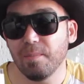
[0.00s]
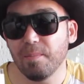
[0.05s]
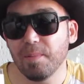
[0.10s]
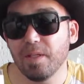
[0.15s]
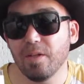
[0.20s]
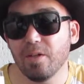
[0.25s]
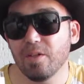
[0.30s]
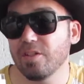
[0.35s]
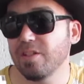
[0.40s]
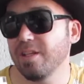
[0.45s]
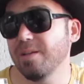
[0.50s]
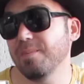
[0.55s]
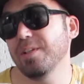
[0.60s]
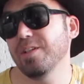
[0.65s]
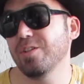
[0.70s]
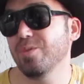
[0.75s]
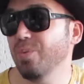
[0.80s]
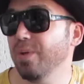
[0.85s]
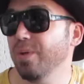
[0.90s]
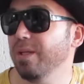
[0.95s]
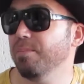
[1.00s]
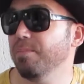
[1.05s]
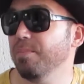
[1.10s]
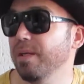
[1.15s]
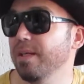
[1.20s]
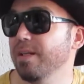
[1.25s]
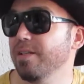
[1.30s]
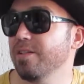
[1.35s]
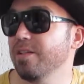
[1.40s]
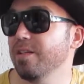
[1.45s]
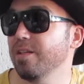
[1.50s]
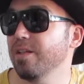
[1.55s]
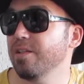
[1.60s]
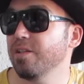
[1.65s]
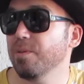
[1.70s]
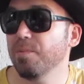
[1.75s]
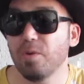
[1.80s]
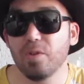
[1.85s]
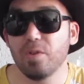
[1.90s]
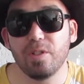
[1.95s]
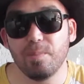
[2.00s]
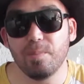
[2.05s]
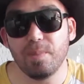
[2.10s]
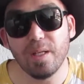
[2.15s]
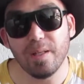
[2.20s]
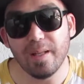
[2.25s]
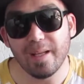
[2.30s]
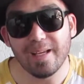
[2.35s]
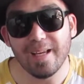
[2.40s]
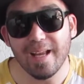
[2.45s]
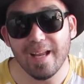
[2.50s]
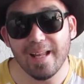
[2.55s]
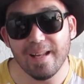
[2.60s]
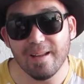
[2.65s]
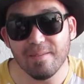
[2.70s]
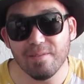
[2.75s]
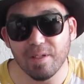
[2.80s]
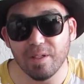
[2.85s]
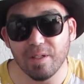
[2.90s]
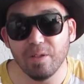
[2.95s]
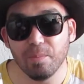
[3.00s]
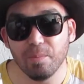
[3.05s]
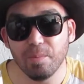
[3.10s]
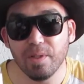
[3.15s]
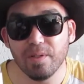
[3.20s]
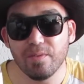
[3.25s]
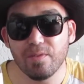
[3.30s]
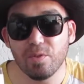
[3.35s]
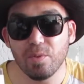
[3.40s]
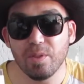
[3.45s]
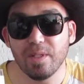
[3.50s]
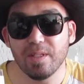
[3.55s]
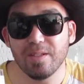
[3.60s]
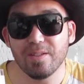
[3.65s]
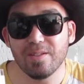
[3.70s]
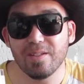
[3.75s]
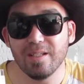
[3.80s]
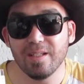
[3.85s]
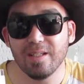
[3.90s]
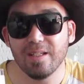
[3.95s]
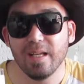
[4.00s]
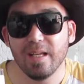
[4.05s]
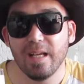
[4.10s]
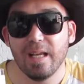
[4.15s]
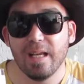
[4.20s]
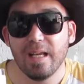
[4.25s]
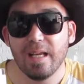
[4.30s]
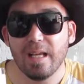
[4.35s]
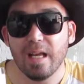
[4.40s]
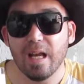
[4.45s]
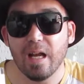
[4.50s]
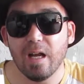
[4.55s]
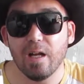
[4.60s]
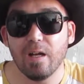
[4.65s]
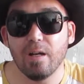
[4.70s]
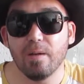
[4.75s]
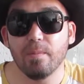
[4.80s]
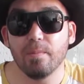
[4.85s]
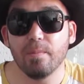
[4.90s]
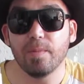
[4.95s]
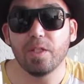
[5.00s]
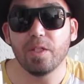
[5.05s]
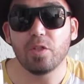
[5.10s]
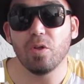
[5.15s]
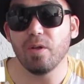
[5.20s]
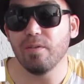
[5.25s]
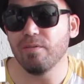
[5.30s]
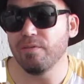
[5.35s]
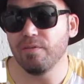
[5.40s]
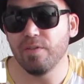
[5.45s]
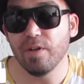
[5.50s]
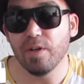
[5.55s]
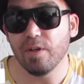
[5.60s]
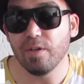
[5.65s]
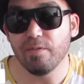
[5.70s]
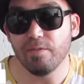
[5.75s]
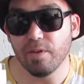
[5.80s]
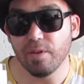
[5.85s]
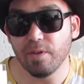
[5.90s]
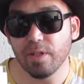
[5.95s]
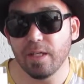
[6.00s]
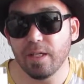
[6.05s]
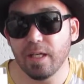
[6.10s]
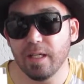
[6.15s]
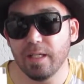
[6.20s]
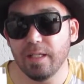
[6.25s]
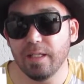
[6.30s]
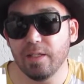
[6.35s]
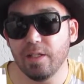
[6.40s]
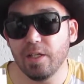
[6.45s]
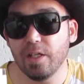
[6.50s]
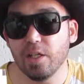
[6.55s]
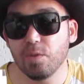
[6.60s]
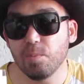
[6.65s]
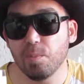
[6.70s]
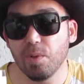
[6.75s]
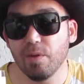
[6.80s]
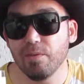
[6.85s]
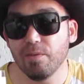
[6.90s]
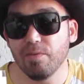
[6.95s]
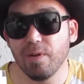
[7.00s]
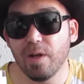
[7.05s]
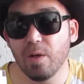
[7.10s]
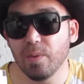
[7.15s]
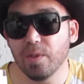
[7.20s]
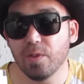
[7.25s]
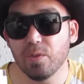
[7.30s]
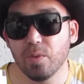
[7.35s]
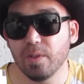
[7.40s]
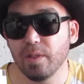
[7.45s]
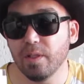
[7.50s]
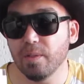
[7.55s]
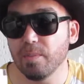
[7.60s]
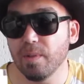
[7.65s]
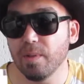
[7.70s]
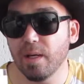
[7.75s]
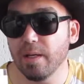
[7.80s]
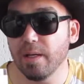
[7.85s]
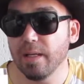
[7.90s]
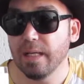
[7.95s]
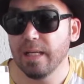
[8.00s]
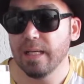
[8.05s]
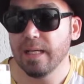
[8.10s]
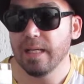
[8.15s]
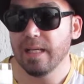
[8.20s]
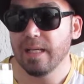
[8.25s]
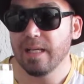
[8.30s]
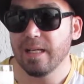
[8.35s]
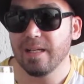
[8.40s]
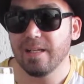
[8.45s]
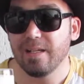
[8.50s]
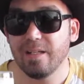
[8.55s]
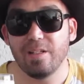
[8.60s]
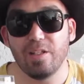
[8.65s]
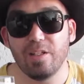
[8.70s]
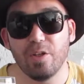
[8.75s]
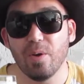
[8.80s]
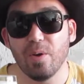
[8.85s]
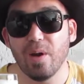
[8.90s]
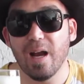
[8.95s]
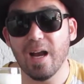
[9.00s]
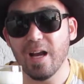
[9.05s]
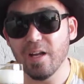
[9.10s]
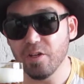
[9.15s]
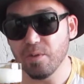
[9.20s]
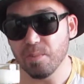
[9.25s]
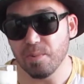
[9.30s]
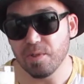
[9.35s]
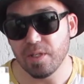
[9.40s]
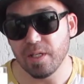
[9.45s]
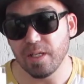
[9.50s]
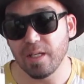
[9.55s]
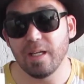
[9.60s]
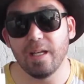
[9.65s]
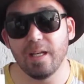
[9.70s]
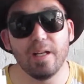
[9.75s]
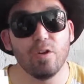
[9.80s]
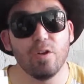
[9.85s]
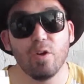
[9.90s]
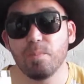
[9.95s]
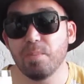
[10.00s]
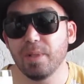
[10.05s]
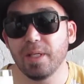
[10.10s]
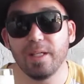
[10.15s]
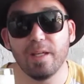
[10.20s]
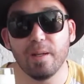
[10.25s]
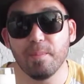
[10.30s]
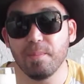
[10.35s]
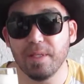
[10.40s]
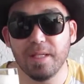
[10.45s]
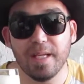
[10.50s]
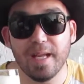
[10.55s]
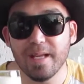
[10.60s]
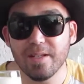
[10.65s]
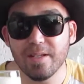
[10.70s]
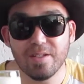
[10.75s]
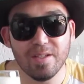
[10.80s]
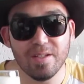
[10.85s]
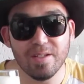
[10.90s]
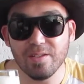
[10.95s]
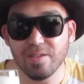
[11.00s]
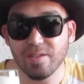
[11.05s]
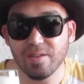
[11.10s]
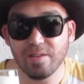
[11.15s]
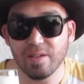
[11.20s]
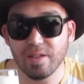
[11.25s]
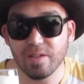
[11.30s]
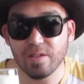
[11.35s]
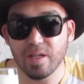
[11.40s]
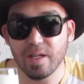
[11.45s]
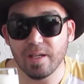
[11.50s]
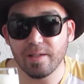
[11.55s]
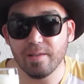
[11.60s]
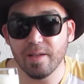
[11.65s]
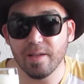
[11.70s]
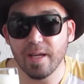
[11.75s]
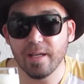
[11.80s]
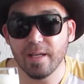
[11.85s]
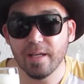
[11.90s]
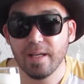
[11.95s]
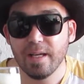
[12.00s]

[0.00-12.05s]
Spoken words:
not semi-sweet, but it's a malty beer that can have a little bit of sweetness in it. It's got a very, very clean yeast profile. We're talking about 100% clear, not picking up any esters and things like that.